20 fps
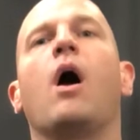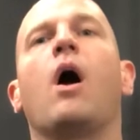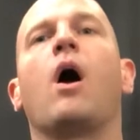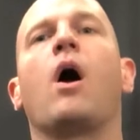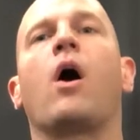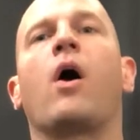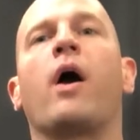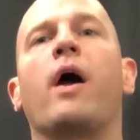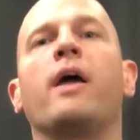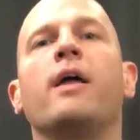
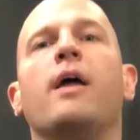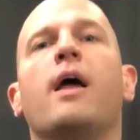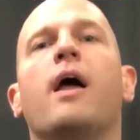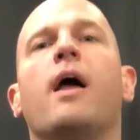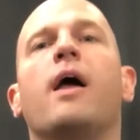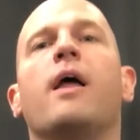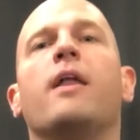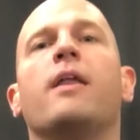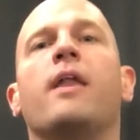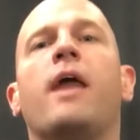All right,
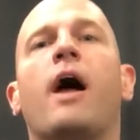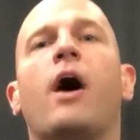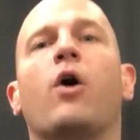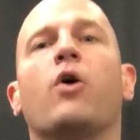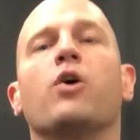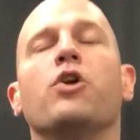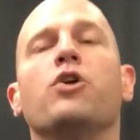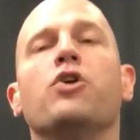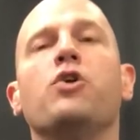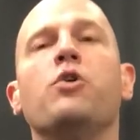
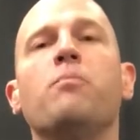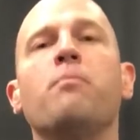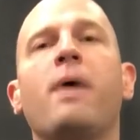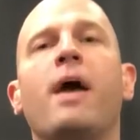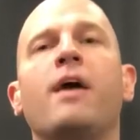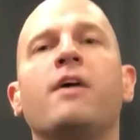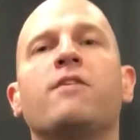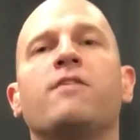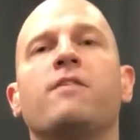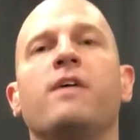now you
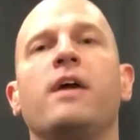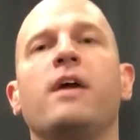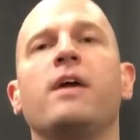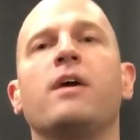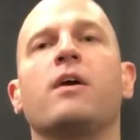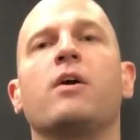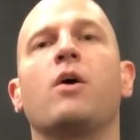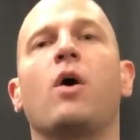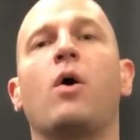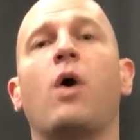may
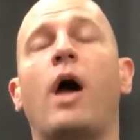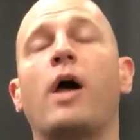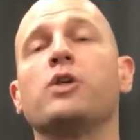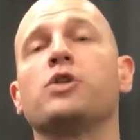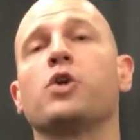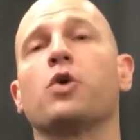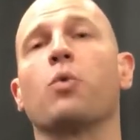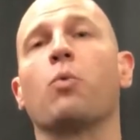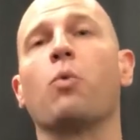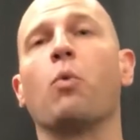think
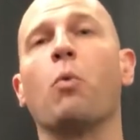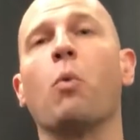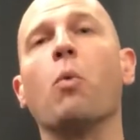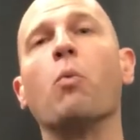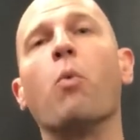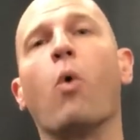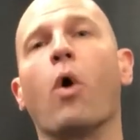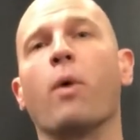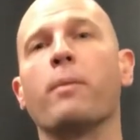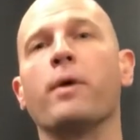as you're
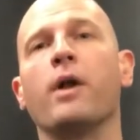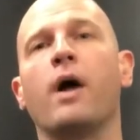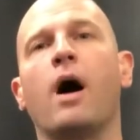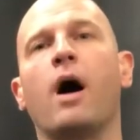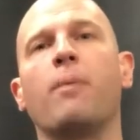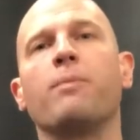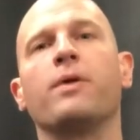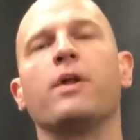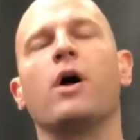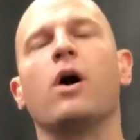warming
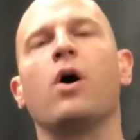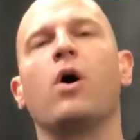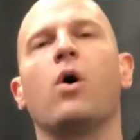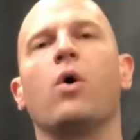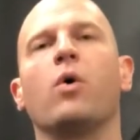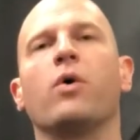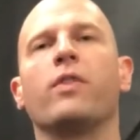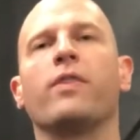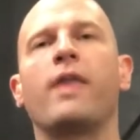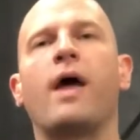up that,
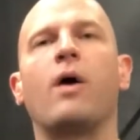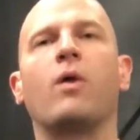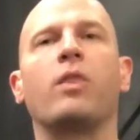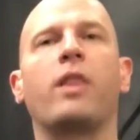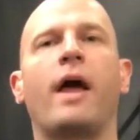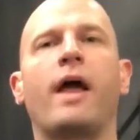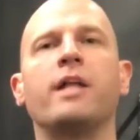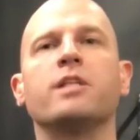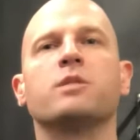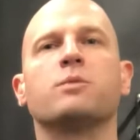oh,
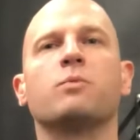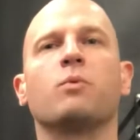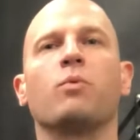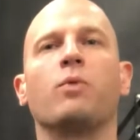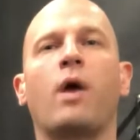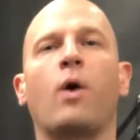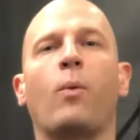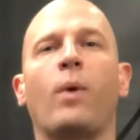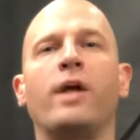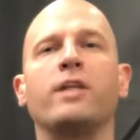
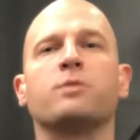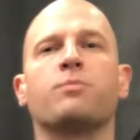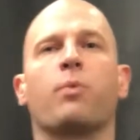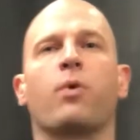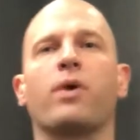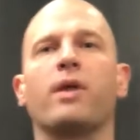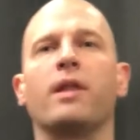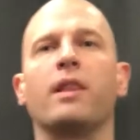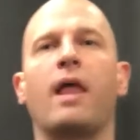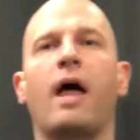that weight's
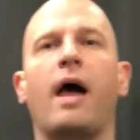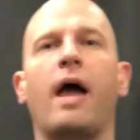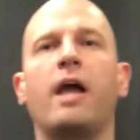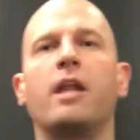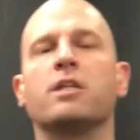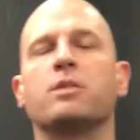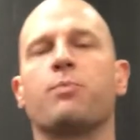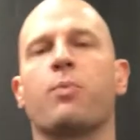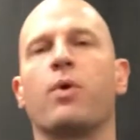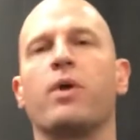pretty
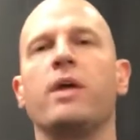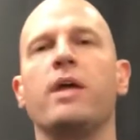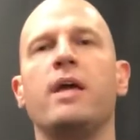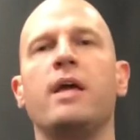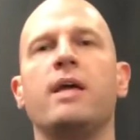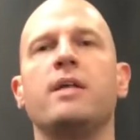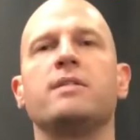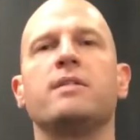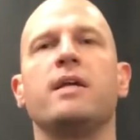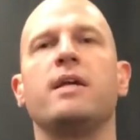light, it's pretty
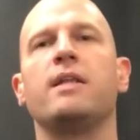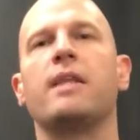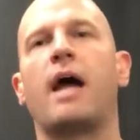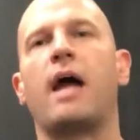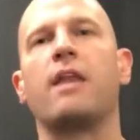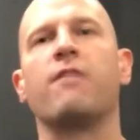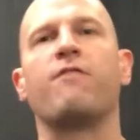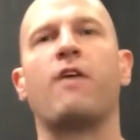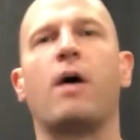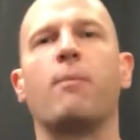easy,
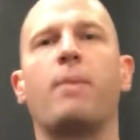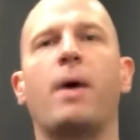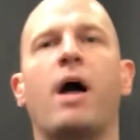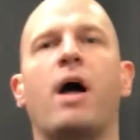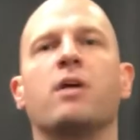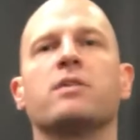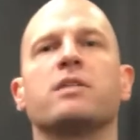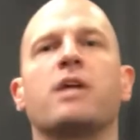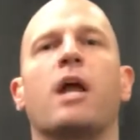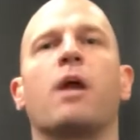95
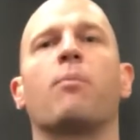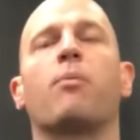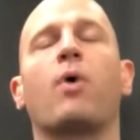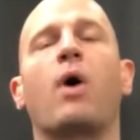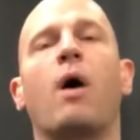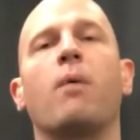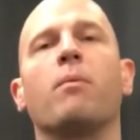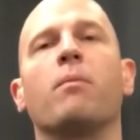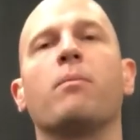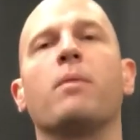pounds, not a
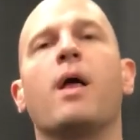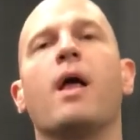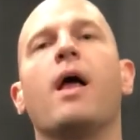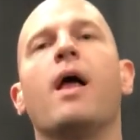problem.